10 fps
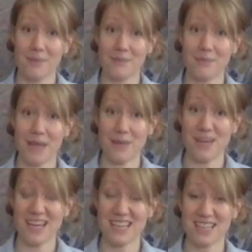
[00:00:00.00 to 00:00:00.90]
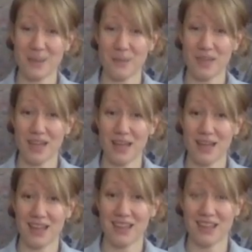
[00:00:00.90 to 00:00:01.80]
Maybe it's
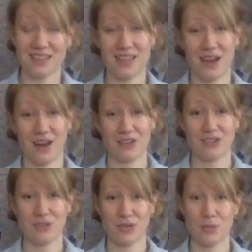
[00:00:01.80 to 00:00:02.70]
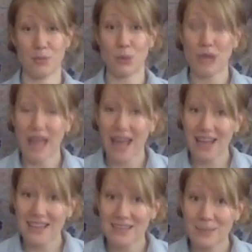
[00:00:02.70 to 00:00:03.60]
something that's there to communicate.